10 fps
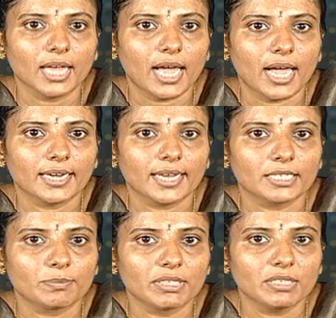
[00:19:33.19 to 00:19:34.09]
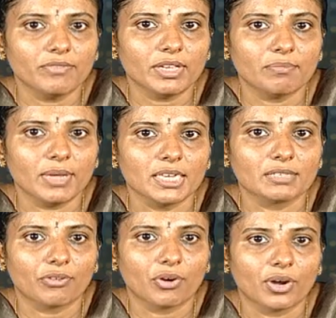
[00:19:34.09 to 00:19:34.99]
and as specific means
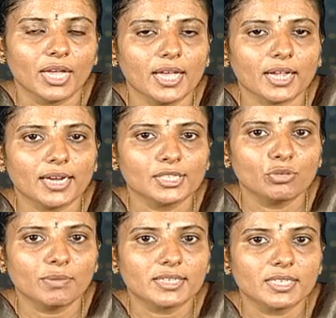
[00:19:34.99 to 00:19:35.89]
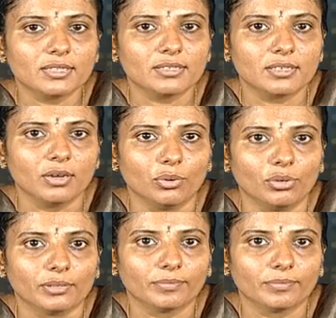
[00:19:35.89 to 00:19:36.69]
for consummating this goal.